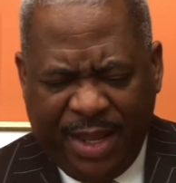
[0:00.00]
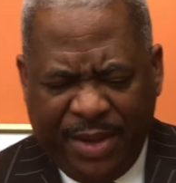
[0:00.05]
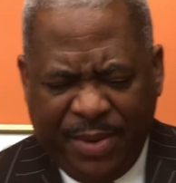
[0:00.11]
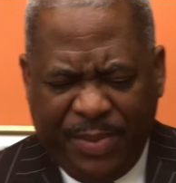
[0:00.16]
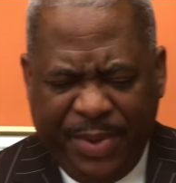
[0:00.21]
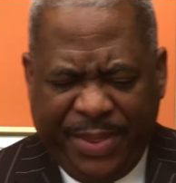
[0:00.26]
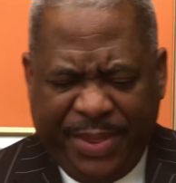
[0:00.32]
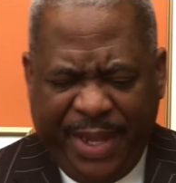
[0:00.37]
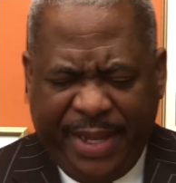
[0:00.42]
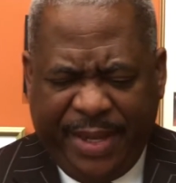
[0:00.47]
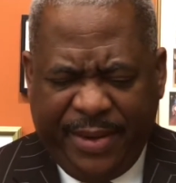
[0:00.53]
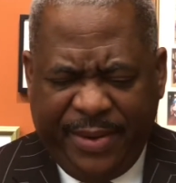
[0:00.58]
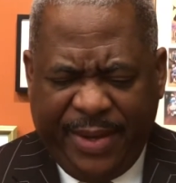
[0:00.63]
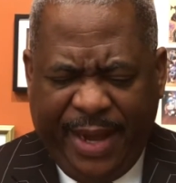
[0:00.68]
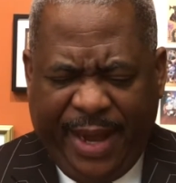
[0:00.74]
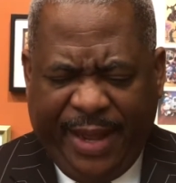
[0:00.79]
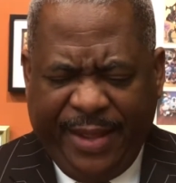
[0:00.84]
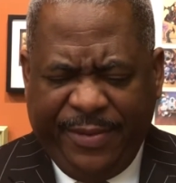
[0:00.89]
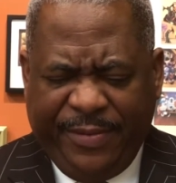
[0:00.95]
We thank you,
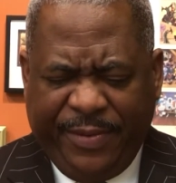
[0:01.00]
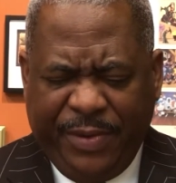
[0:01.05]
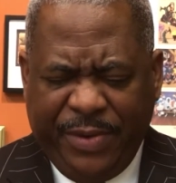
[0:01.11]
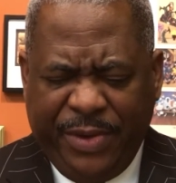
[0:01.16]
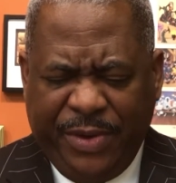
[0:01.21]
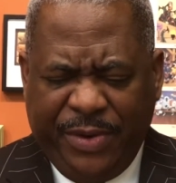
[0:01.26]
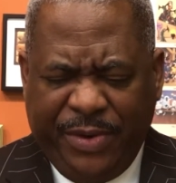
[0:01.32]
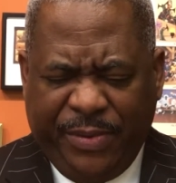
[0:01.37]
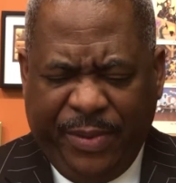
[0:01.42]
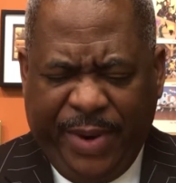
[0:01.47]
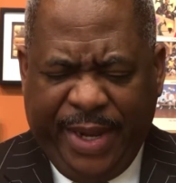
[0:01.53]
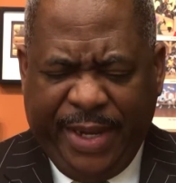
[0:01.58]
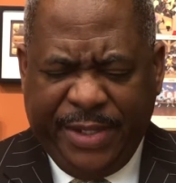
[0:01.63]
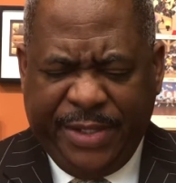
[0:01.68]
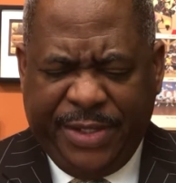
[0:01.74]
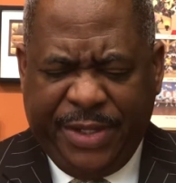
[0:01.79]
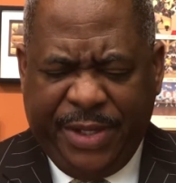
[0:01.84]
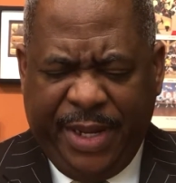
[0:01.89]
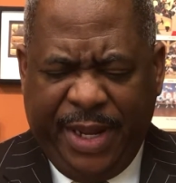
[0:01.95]
God, for your
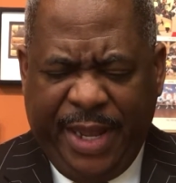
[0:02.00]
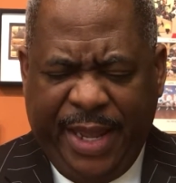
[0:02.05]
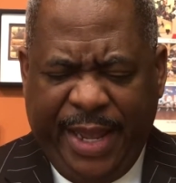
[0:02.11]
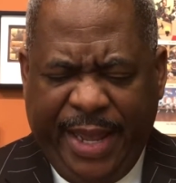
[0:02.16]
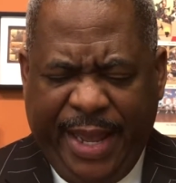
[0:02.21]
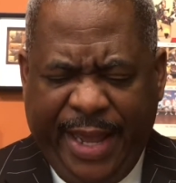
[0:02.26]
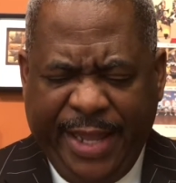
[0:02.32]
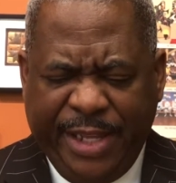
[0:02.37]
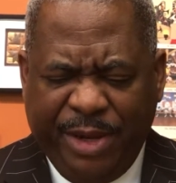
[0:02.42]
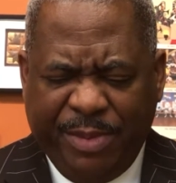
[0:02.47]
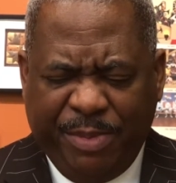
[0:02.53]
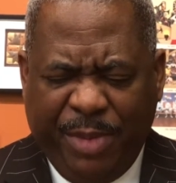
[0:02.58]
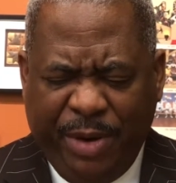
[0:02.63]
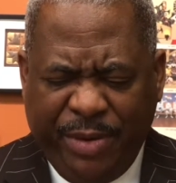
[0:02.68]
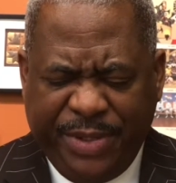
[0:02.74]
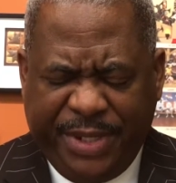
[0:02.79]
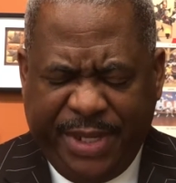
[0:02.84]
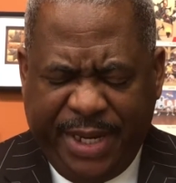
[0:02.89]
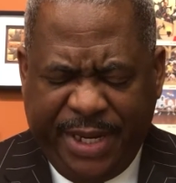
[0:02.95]
grace and your
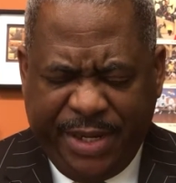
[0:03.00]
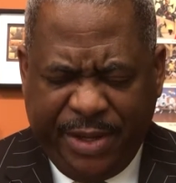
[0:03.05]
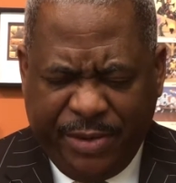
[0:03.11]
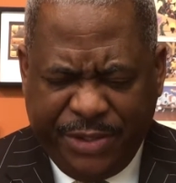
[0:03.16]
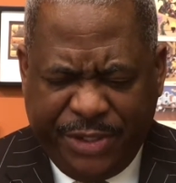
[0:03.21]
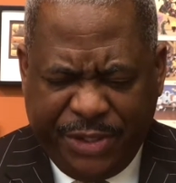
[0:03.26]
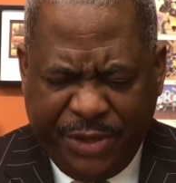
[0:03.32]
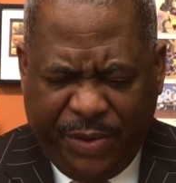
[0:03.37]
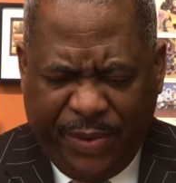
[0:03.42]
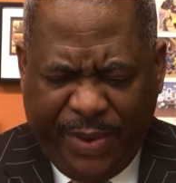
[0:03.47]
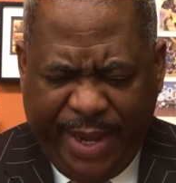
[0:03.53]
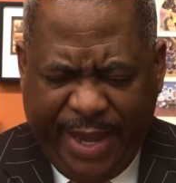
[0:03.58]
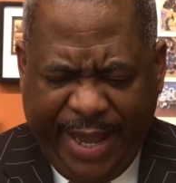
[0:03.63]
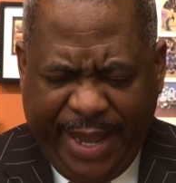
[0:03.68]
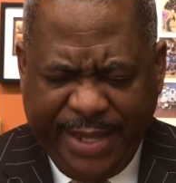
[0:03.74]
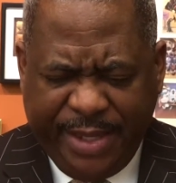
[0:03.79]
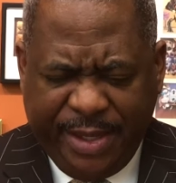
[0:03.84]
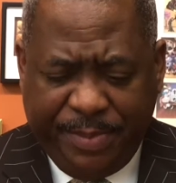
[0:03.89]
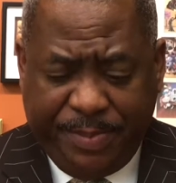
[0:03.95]
mercy, your joy
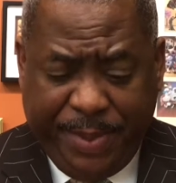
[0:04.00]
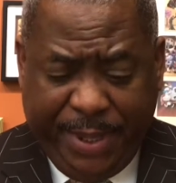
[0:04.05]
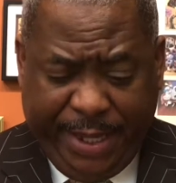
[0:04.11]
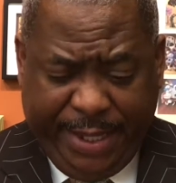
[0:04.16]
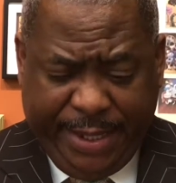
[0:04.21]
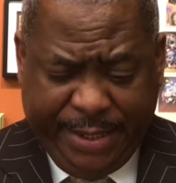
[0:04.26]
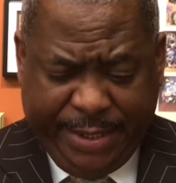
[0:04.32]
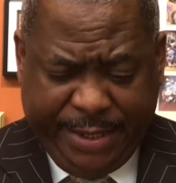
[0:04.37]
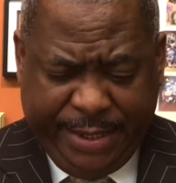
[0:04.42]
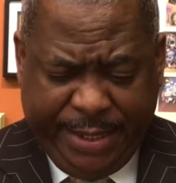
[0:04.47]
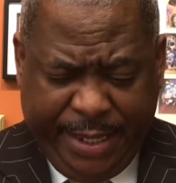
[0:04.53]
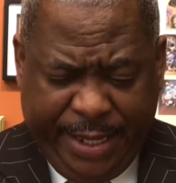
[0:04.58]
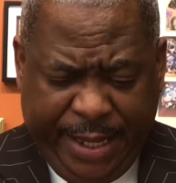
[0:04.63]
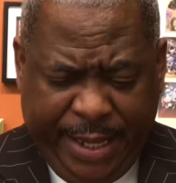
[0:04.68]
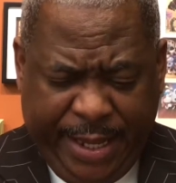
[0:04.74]
and your peace.